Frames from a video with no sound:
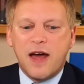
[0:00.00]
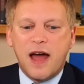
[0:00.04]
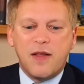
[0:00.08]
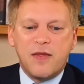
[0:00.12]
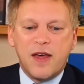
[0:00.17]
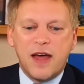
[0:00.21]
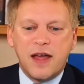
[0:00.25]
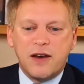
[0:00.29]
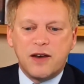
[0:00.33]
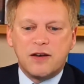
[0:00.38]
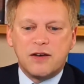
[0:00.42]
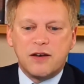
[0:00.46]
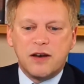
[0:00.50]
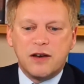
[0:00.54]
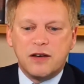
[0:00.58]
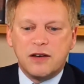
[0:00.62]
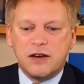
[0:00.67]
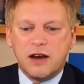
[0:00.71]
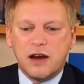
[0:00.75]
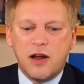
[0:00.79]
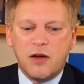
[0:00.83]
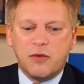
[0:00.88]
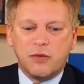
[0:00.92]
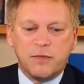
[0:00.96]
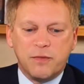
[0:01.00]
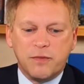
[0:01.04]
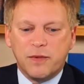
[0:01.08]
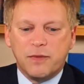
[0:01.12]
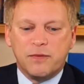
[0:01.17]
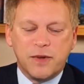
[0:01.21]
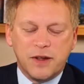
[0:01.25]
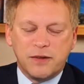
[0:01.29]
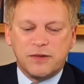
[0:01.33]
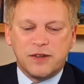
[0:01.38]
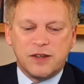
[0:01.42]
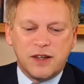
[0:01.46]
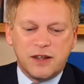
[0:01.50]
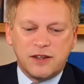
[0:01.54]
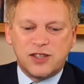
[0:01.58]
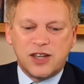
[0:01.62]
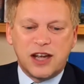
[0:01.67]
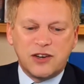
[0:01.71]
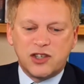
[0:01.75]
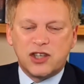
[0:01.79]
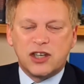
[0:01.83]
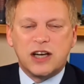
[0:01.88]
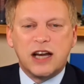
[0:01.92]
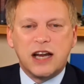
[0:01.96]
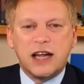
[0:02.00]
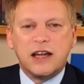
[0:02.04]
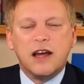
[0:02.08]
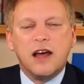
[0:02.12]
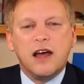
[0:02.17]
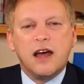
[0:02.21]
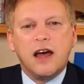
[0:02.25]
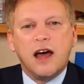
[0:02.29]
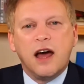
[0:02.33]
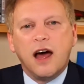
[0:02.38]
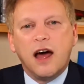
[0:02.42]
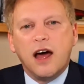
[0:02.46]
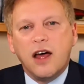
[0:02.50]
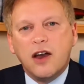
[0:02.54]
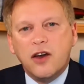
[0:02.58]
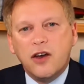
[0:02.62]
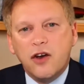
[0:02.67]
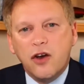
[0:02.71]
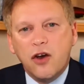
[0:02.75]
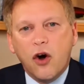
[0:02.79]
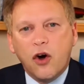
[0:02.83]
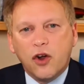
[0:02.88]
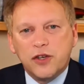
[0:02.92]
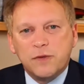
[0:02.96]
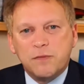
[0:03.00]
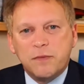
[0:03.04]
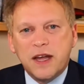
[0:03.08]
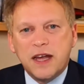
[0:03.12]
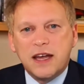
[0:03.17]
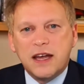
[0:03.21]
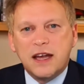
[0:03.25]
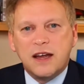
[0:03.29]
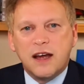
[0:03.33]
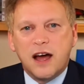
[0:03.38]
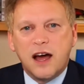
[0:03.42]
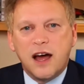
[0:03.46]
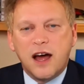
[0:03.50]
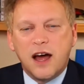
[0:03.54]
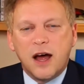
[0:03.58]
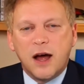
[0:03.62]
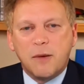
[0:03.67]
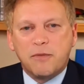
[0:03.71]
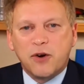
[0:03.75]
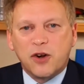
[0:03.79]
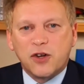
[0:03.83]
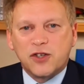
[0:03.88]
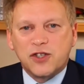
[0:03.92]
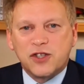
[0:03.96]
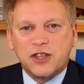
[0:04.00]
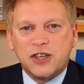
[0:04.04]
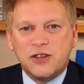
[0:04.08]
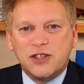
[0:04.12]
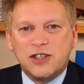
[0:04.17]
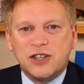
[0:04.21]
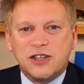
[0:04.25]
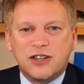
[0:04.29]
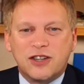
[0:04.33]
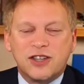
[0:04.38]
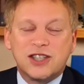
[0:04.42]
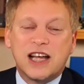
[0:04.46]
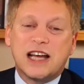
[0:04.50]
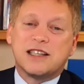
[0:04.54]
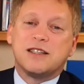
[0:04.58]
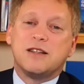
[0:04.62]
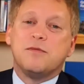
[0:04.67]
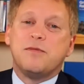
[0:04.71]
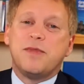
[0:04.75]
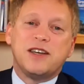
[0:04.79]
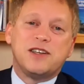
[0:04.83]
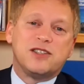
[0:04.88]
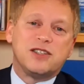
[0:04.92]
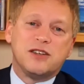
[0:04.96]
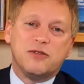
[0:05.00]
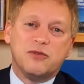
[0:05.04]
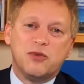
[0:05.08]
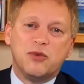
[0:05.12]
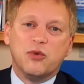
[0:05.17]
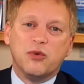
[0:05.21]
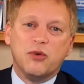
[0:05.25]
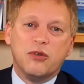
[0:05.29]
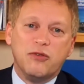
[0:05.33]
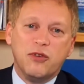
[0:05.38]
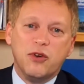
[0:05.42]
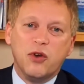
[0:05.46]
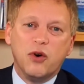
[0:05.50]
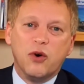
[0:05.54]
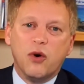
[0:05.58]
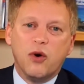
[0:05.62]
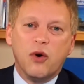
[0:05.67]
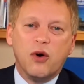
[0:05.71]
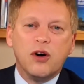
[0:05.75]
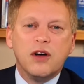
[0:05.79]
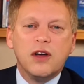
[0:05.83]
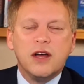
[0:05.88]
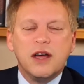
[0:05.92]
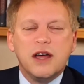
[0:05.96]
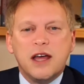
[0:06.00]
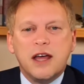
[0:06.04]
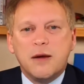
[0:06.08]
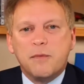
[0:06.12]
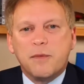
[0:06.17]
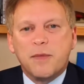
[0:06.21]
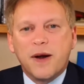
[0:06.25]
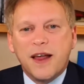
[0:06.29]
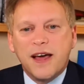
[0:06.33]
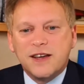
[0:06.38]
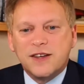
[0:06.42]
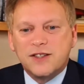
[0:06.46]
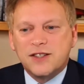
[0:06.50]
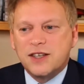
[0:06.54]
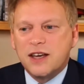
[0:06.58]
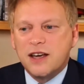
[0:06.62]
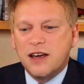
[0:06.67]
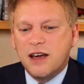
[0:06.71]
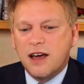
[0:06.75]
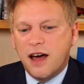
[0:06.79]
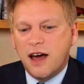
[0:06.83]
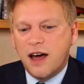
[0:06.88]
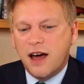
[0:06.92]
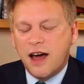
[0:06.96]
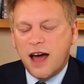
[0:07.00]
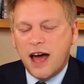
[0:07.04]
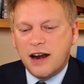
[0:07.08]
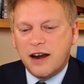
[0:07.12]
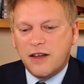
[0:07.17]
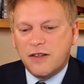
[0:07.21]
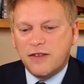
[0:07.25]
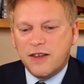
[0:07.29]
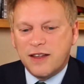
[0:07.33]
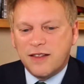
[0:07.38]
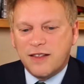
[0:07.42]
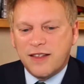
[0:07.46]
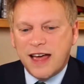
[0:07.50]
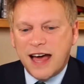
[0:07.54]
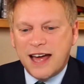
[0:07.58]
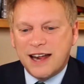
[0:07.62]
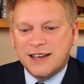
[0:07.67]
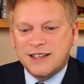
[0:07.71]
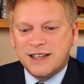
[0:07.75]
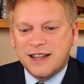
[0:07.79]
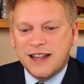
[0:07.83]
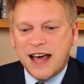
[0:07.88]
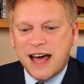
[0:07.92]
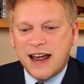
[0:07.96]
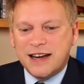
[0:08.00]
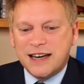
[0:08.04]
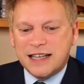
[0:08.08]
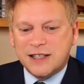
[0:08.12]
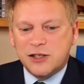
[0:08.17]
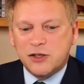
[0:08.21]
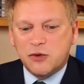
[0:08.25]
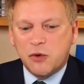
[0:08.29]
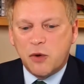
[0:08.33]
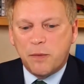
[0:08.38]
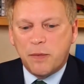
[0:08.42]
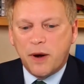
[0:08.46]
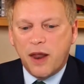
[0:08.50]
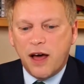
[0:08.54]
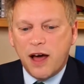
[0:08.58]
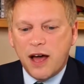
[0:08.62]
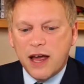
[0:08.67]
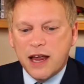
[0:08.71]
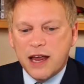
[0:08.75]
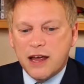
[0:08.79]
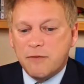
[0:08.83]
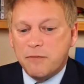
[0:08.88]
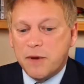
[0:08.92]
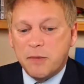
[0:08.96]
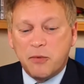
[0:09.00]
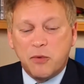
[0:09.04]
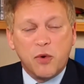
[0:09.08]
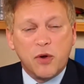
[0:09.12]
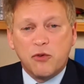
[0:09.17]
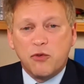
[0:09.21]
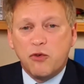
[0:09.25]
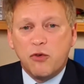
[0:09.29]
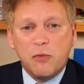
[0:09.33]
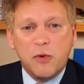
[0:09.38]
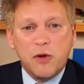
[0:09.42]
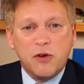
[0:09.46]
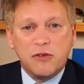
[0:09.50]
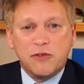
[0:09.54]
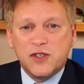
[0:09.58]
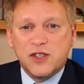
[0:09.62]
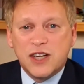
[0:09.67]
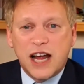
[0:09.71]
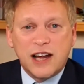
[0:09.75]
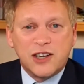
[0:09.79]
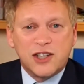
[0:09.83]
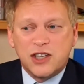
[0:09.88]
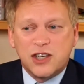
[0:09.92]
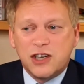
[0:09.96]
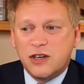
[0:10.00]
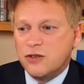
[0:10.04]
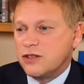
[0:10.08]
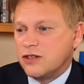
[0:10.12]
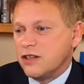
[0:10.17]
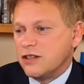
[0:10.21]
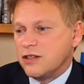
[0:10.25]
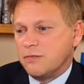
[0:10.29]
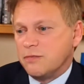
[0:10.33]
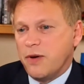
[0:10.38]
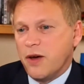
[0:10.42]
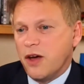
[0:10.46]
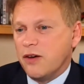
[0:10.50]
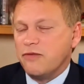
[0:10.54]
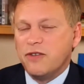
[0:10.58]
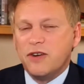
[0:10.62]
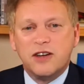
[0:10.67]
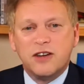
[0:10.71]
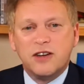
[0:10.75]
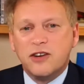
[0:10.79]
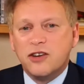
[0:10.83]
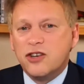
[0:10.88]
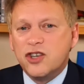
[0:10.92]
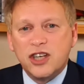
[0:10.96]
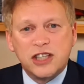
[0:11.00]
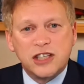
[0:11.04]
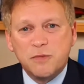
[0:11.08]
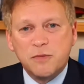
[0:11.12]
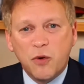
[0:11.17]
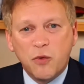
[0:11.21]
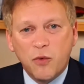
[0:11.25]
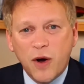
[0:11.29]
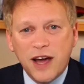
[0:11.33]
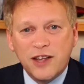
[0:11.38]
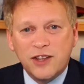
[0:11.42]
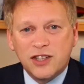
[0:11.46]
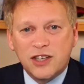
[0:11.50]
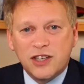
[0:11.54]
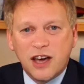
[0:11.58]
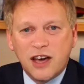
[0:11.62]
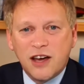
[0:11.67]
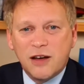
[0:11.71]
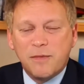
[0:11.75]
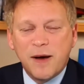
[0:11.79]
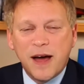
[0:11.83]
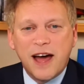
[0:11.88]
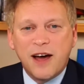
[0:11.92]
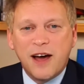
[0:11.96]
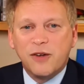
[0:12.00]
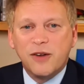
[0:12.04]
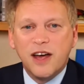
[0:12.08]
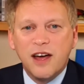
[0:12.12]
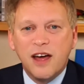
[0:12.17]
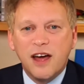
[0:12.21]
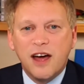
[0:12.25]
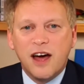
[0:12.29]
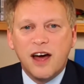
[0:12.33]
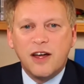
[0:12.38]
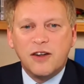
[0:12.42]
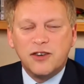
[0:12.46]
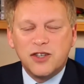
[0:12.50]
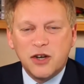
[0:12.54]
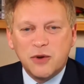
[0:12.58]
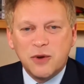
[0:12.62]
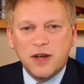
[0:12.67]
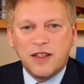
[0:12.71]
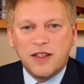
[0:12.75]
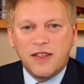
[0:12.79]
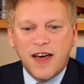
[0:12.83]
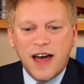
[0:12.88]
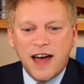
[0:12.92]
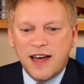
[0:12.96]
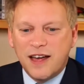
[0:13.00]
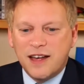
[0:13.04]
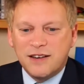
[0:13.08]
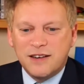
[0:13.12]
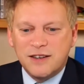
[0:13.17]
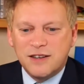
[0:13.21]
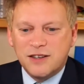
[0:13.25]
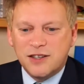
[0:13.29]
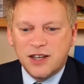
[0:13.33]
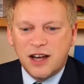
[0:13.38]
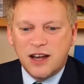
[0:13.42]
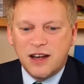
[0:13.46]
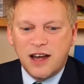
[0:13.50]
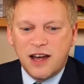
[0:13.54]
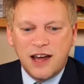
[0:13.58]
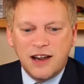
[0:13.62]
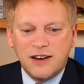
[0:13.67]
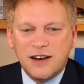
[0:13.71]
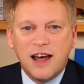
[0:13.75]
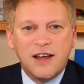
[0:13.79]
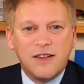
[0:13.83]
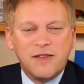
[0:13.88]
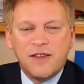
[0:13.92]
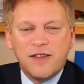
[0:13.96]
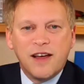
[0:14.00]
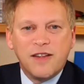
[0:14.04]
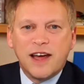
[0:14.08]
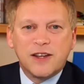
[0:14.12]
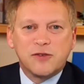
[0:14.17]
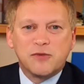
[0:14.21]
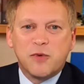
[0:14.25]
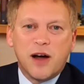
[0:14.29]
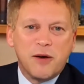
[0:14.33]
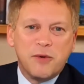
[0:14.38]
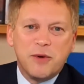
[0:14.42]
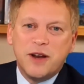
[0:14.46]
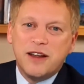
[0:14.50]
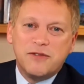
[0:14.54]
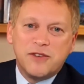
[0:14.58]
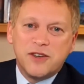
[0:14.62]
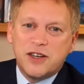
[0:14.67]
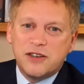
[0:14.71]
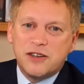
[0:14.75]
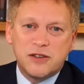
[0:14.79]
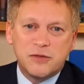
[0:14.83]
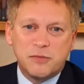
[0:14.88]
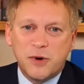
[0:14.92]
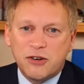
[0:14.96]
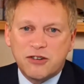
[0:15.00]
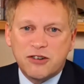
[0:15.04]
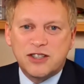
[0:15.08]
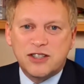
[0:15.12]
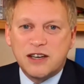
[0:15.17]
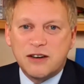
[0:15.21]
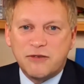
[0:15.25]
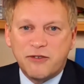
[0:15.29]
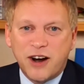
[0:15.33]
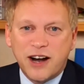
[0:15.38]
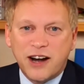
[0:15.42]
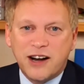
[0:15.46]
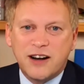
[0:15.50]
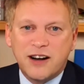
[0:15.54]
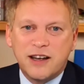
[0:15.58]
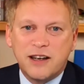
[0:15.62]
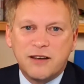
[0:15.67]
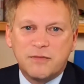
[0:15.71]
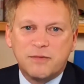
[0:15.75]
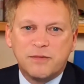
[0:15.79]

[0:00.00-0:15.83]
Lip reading: then essentially not be prosecuted, because that's the basic rule of law in place. And I think that needs to apply. If people want to remove statues, there's a perfectly legitimate way to go about doing that. And that's why we live in a democracy, frankly.